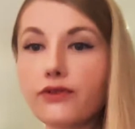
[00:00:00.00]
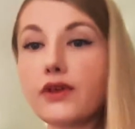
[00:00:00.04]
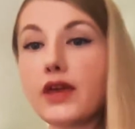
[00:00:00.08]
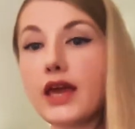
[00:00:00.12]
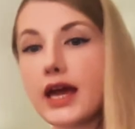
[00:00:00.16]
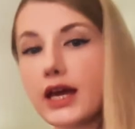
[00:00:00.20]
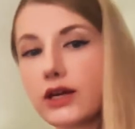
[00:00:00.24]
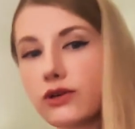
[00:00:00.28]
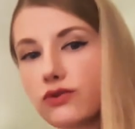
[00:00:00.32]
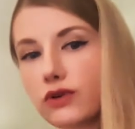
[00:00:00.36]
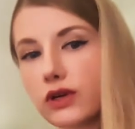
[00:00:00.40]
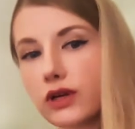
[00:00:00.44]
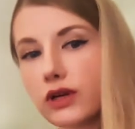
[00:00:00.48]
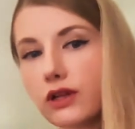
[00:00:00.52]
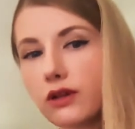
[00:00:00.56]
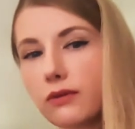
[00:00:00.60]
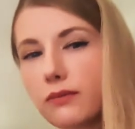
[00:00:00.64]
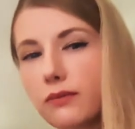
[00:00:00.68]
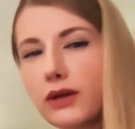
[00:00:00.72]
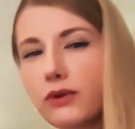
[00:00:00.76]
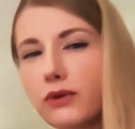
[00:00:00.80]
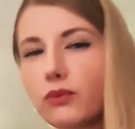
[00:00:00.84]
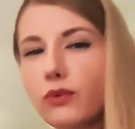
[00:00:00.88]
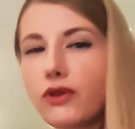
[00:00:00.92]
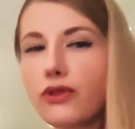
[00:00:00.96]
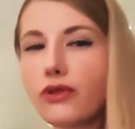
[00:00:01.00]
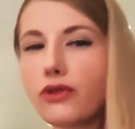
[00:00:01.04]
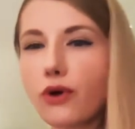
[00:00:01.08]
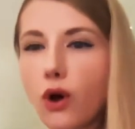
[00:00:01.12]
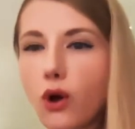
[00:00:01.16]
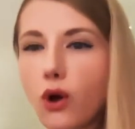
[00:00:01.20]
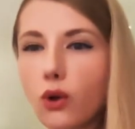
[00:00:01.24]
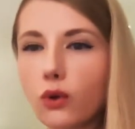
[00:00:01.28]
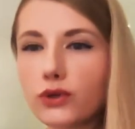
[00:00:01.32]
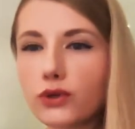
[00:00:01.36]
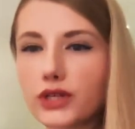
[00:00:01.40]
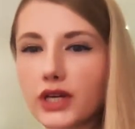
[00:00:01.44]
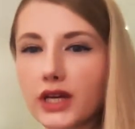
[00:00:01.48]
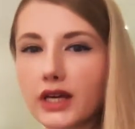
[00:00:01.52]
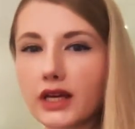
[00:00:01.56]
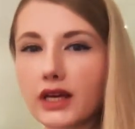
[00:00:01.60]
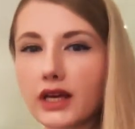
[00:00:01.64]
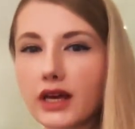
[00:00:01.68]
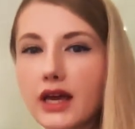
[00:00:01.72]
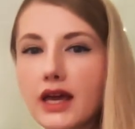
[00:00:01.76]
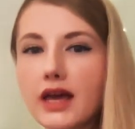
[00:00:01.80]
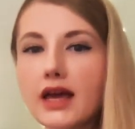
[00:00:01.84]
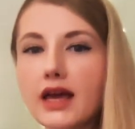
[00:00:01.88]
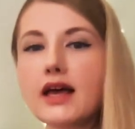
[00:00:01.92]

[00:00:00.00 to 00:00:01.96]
theatrical, but withholding,